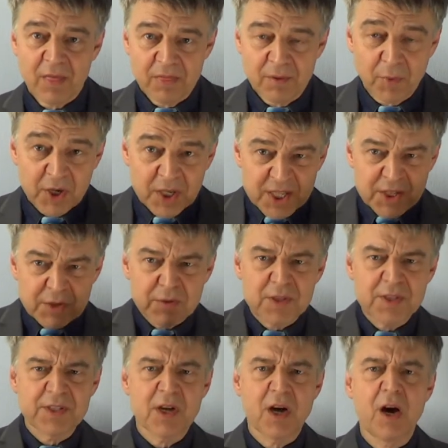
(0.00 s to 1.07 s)
The
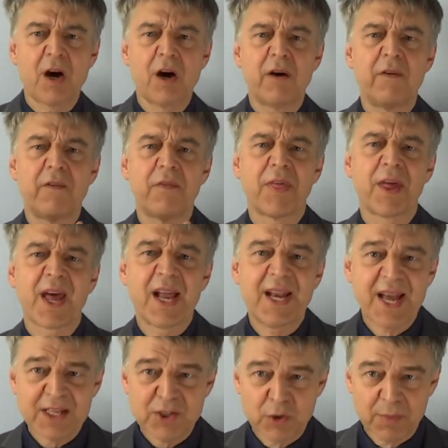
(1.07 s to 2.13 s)
molecules of the
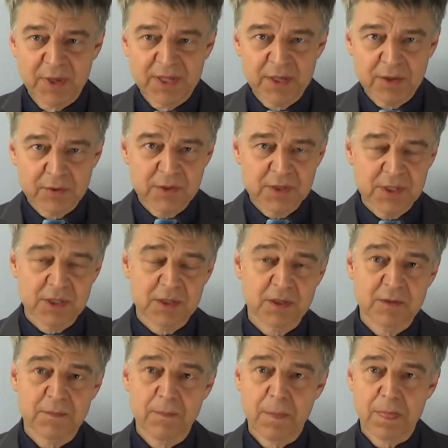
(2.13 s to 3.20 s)
galactomannose,
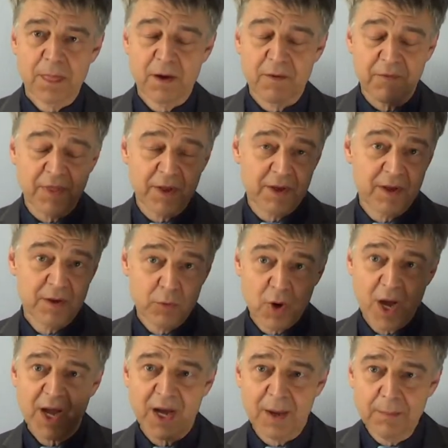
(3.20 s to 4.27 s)
of the
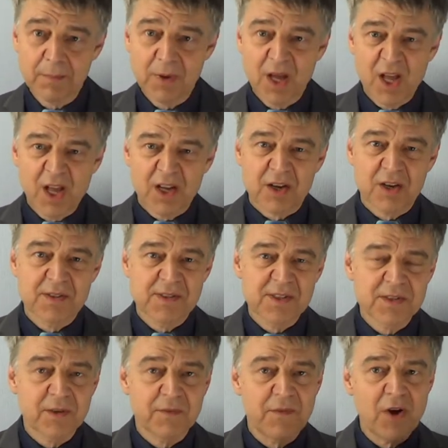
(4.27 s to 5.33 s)
guar gum,
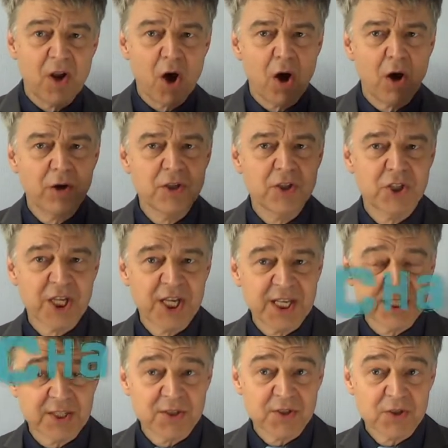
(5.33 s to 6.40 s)
consist of long
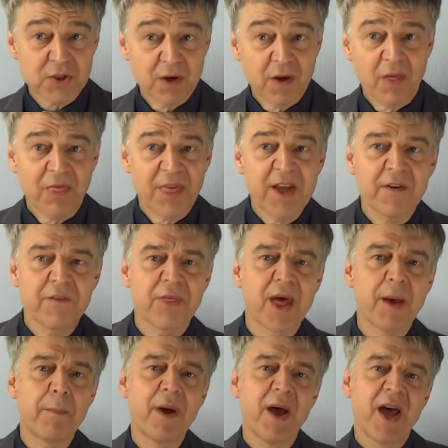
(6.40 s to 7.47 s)
chains. Think of
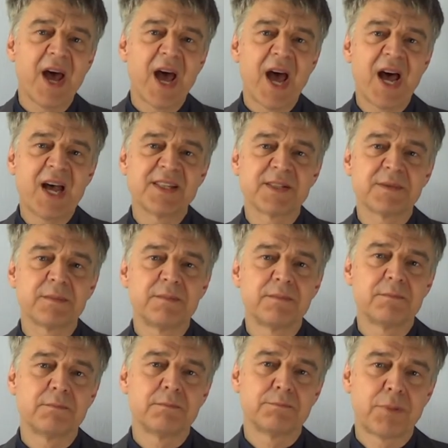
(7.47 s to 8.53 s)
them as
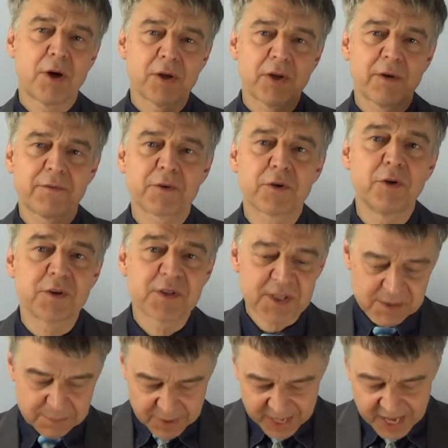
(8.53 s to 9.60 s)
a pot of cooked
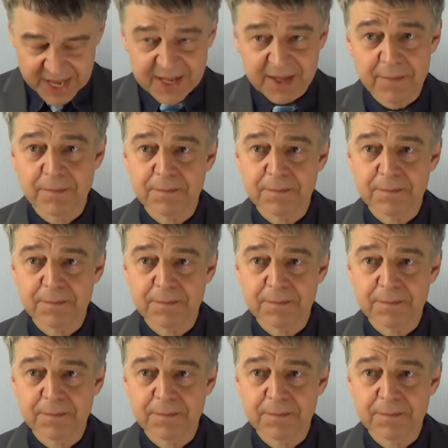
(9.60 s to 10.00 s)
spaghetti.